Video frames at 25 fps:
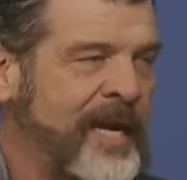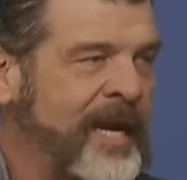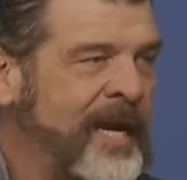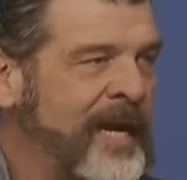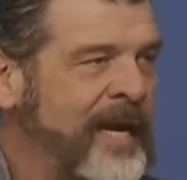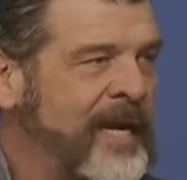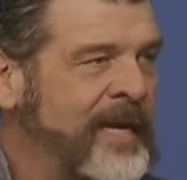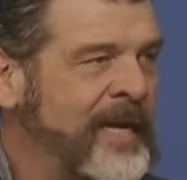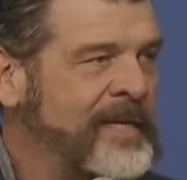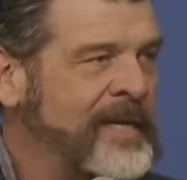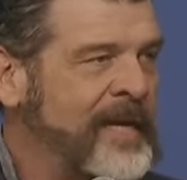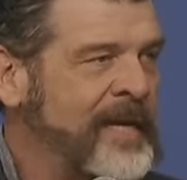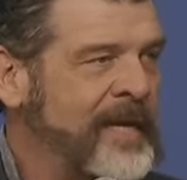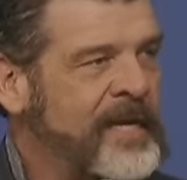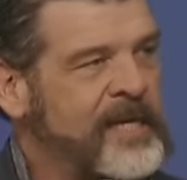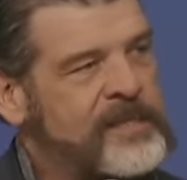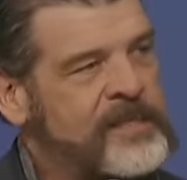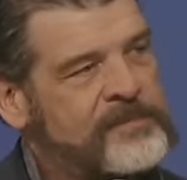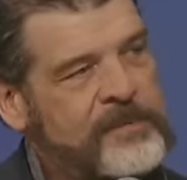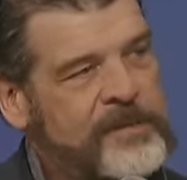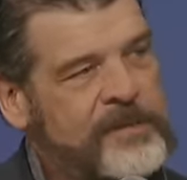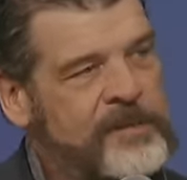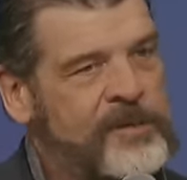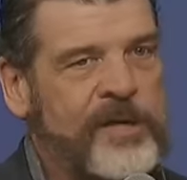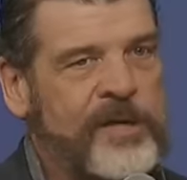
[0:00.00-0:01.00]
And uh, he's
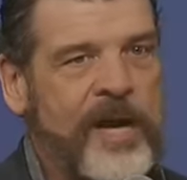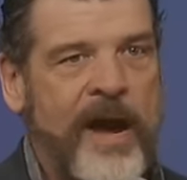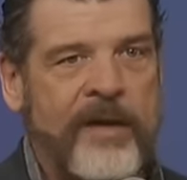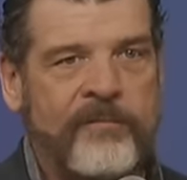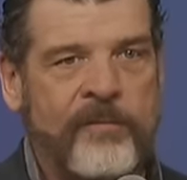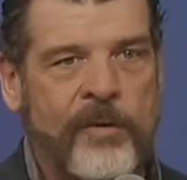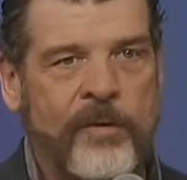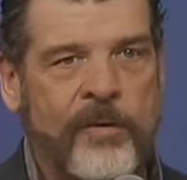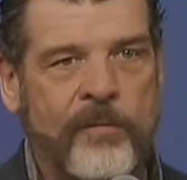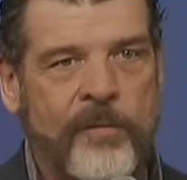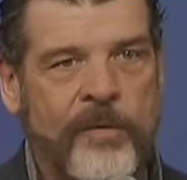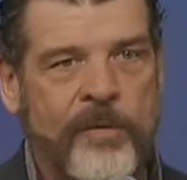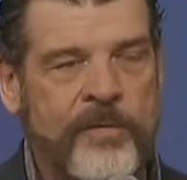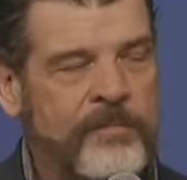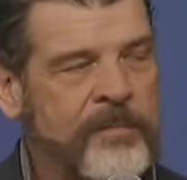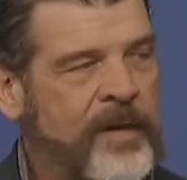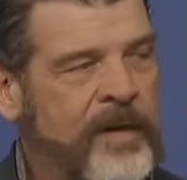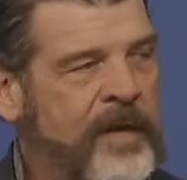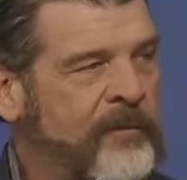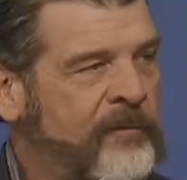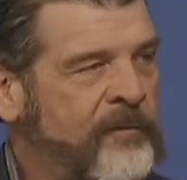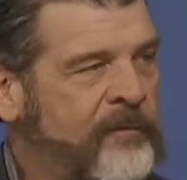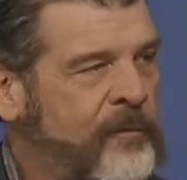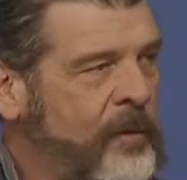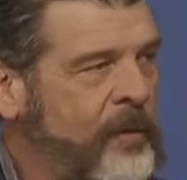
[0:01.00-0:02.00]
been traveling with
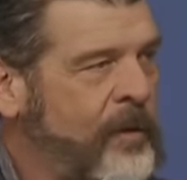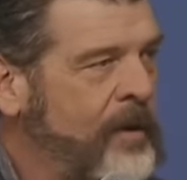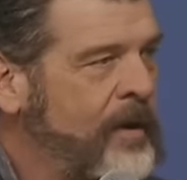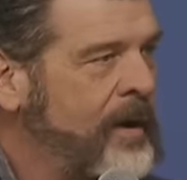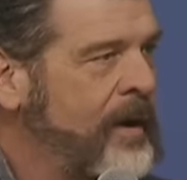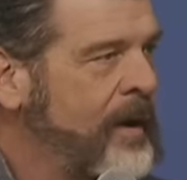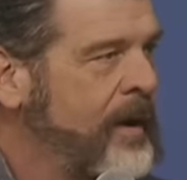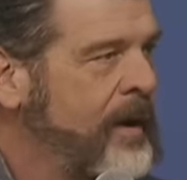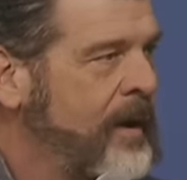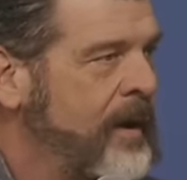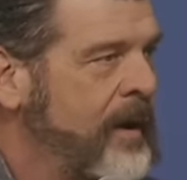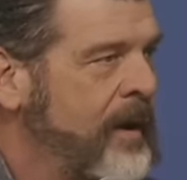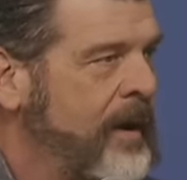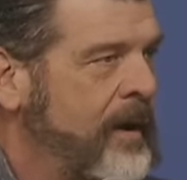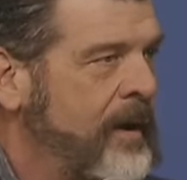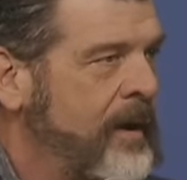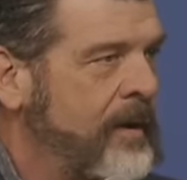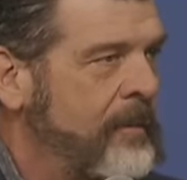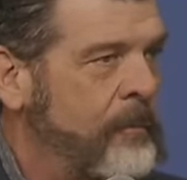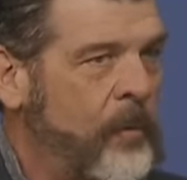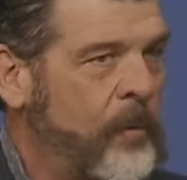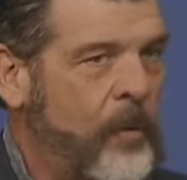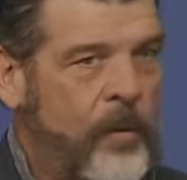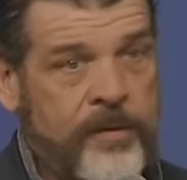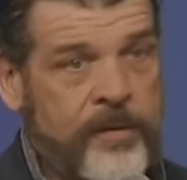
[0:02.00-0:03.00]
me for
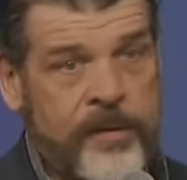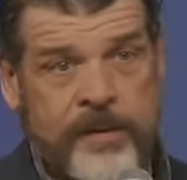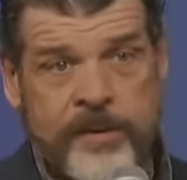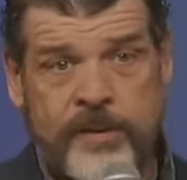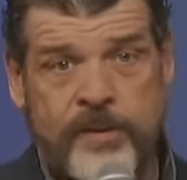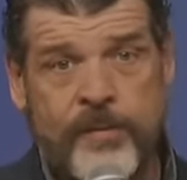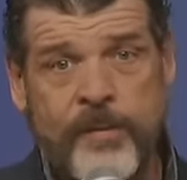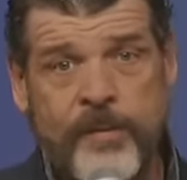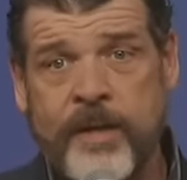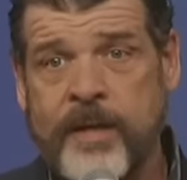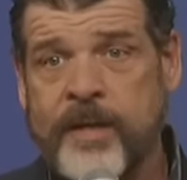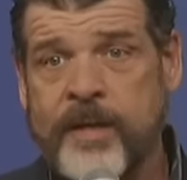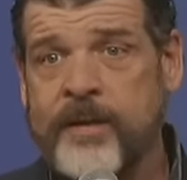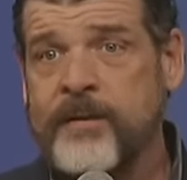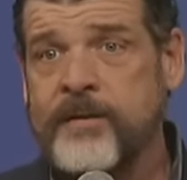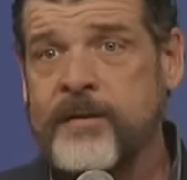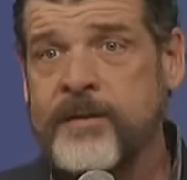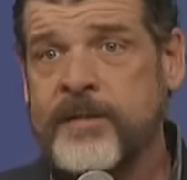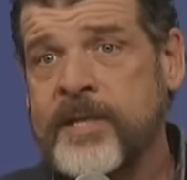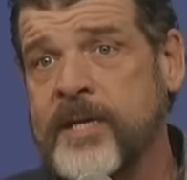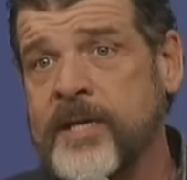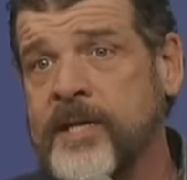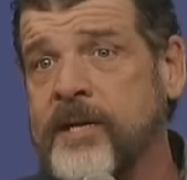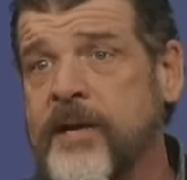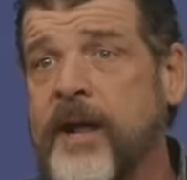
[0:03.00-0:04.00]
more than 20
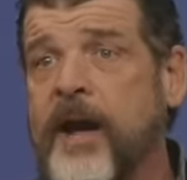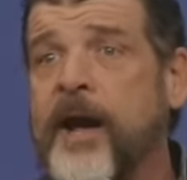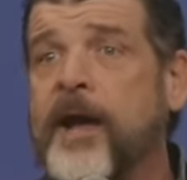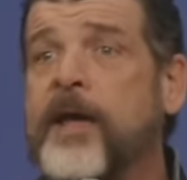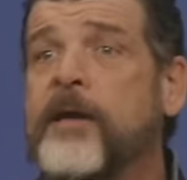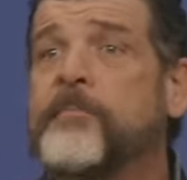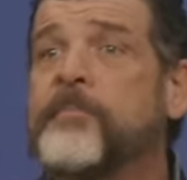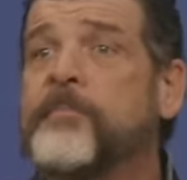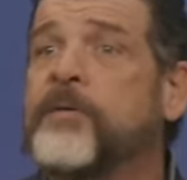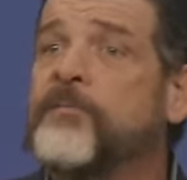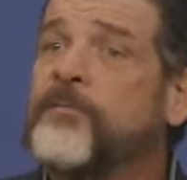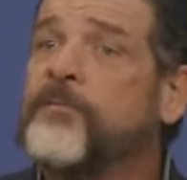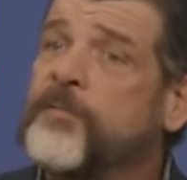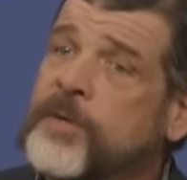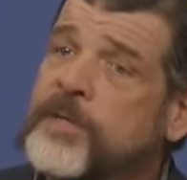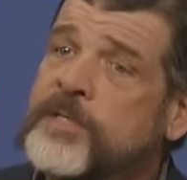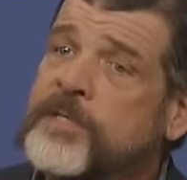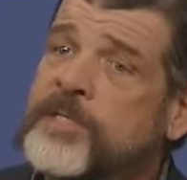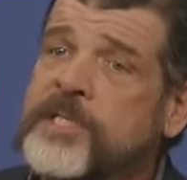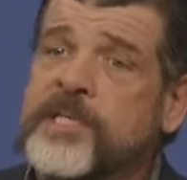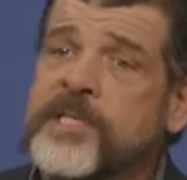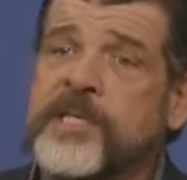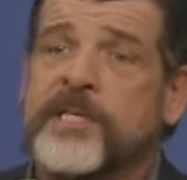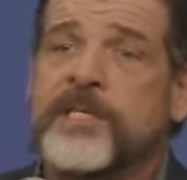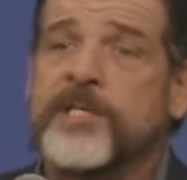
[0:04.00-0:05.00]
years. He and I have been
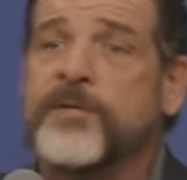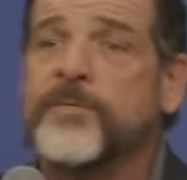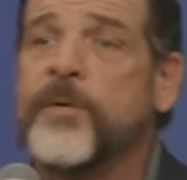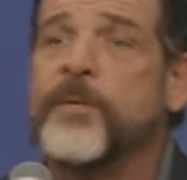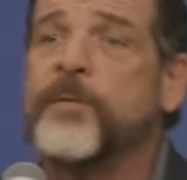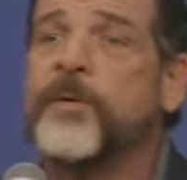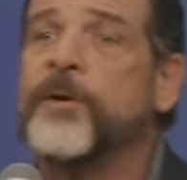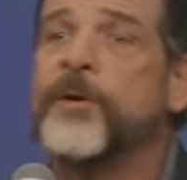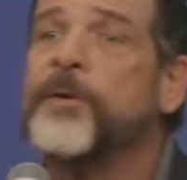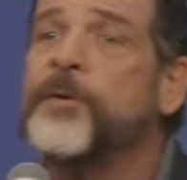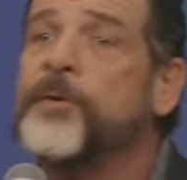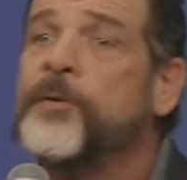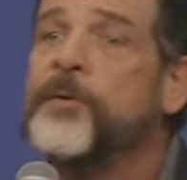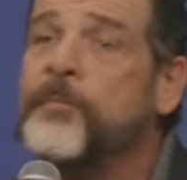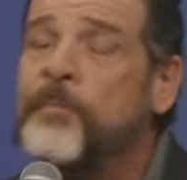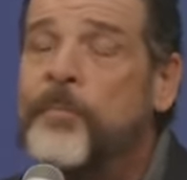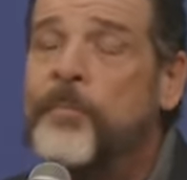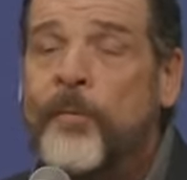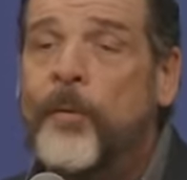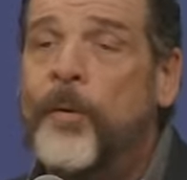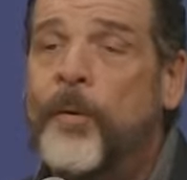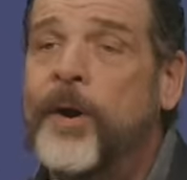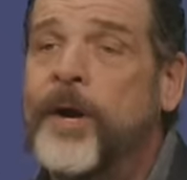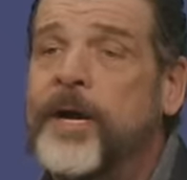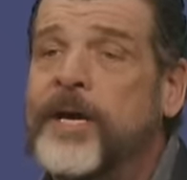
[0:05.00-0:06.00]
friends since we were little
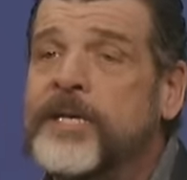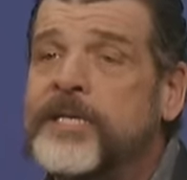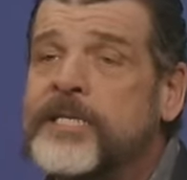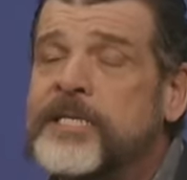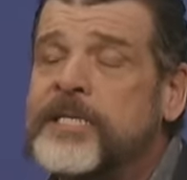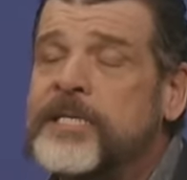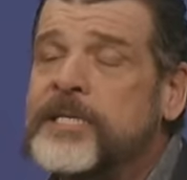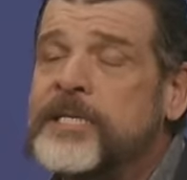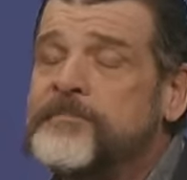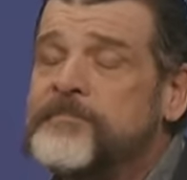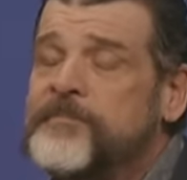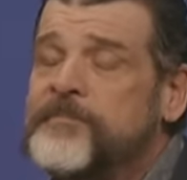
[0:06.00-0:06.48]
boys.